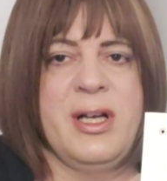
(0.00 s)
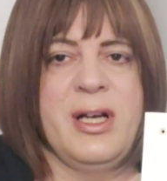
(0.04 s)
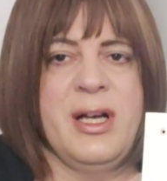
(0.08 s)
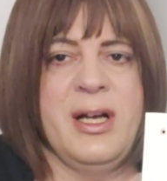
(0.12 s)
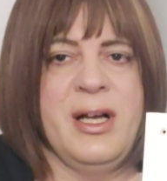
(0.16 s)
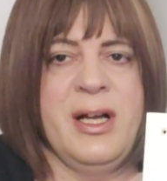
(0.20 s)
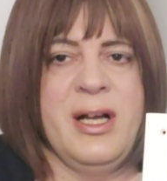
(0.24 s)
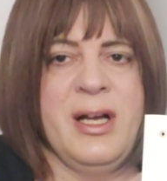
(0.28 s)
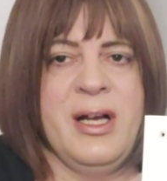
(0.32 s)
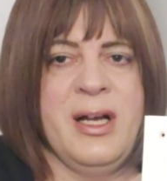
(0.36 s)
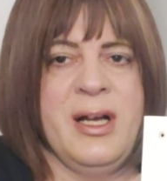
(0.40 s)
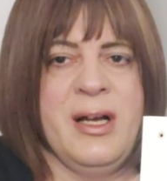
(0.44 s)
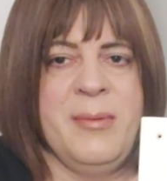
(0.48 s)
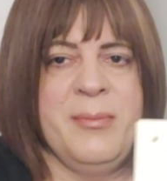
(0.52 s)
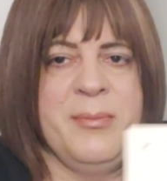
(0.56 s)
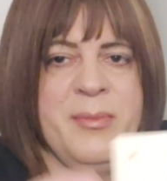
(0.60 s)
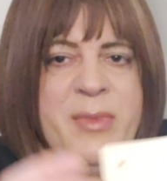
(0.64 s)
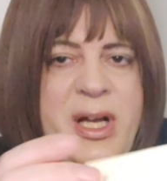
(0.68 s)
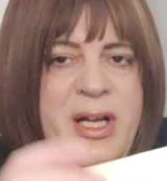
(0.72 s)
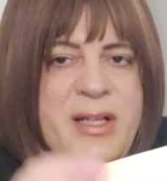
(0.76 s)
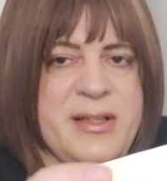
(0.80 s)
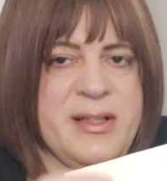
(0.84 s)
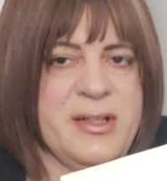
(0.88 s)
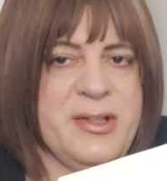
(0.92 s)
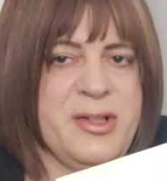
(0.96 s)
and
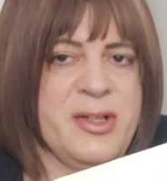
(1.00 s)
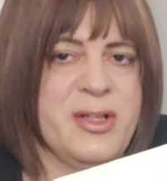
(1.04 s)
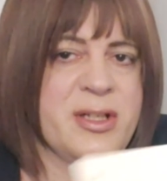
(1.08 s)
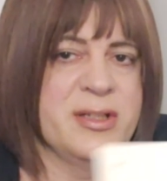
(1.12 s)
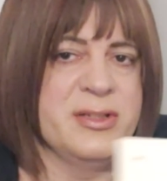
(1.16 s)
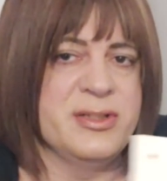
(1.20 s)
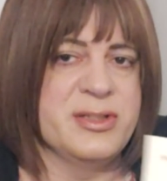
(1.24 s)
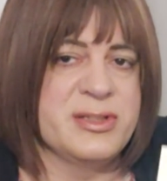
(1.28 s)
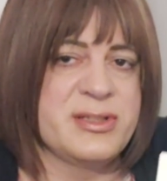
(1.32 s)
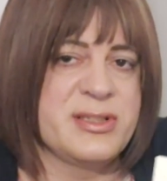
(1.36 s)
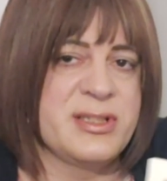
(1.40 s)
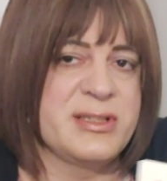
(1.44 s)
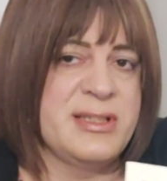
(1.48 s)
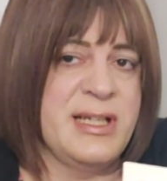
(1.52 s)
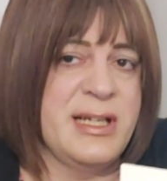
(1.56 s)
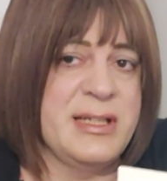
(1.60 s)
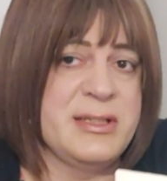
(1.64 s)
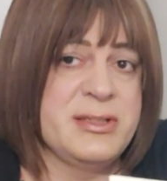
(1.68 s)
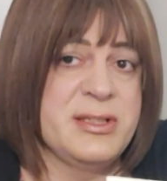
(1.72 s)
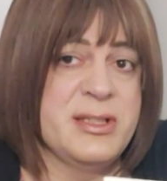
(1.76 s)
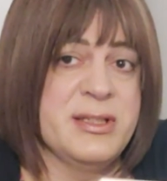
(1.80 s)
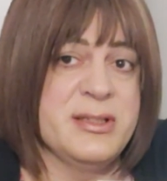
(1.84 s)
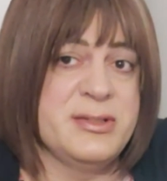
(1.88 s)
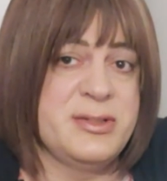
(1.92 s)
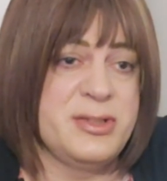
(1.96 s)
then you can just
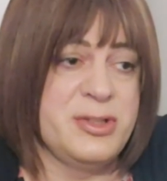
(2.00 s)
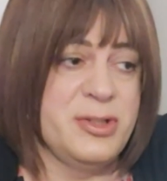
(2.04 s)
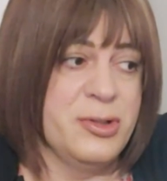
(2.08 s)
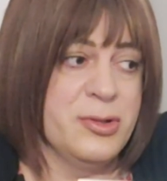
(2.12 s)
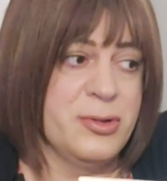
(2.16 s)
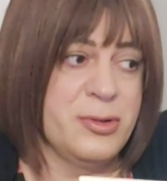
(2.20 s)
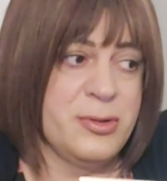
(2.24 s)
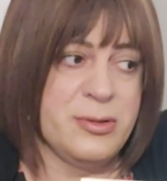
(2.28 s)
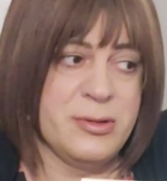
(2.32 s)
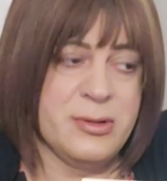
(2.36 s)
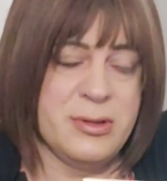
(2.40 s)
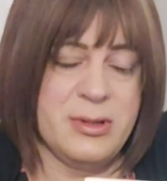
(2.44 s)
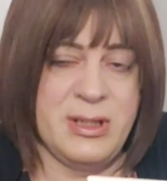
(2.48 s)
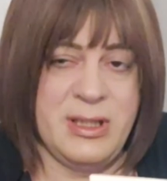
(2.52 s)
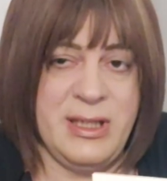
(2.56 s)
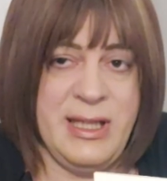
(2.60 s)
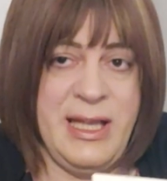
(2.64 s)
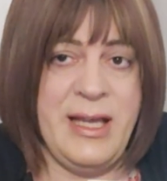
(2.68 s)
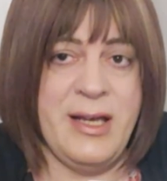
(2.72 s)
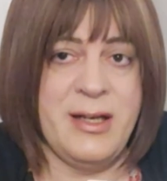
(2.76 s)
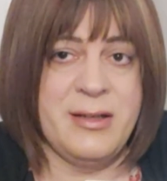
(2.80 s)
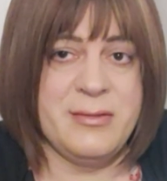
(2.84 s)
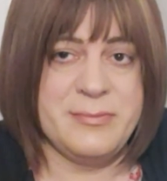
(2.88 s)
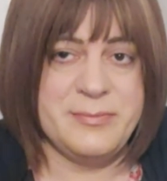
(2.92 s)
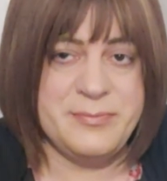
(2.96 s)
attach it to your
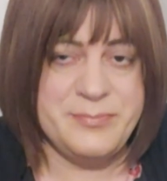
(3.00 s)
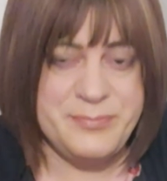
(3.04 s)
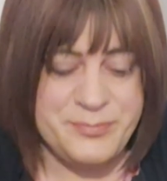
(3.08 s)
layout.